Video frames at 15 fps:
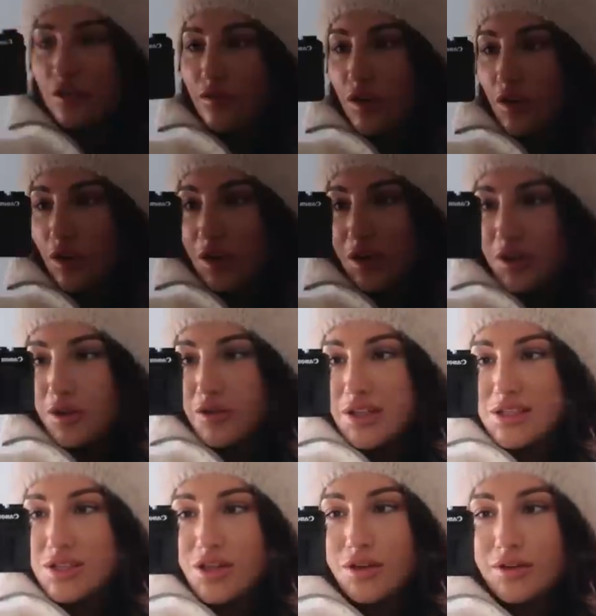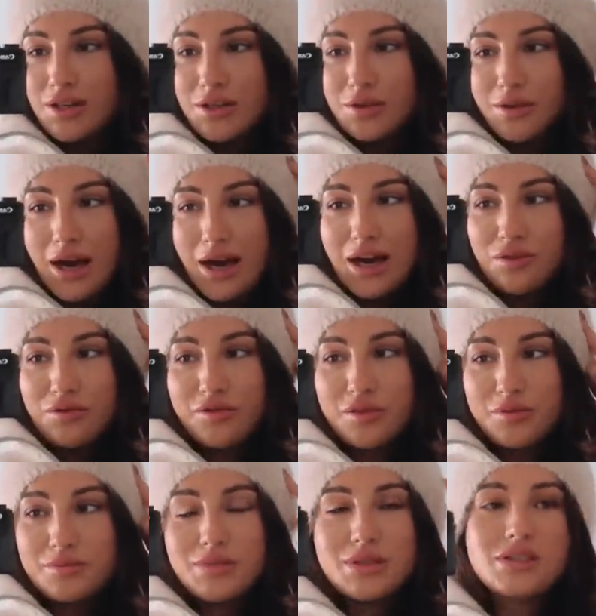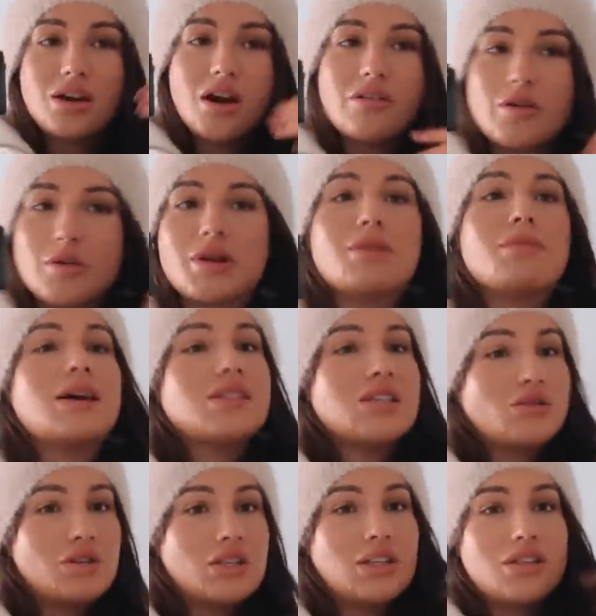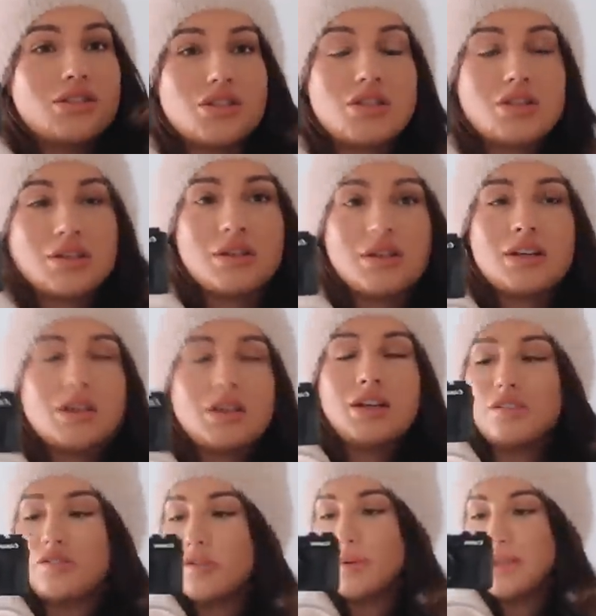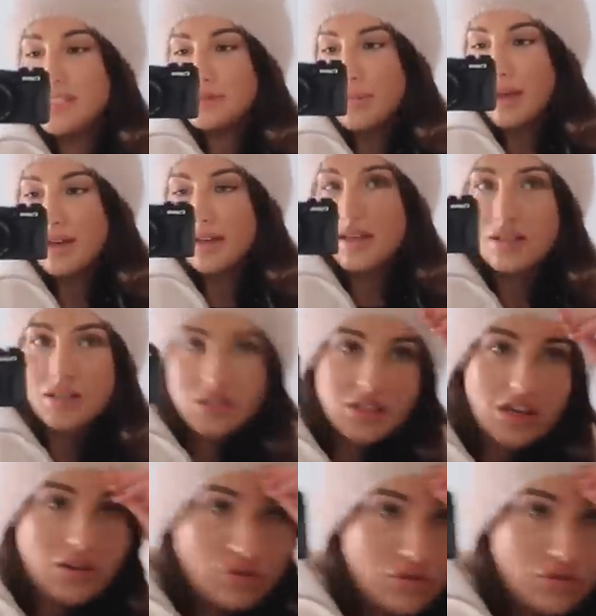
I forgot I got this cute little hat from Zara when I met Dion in London a few weeks back. And it's like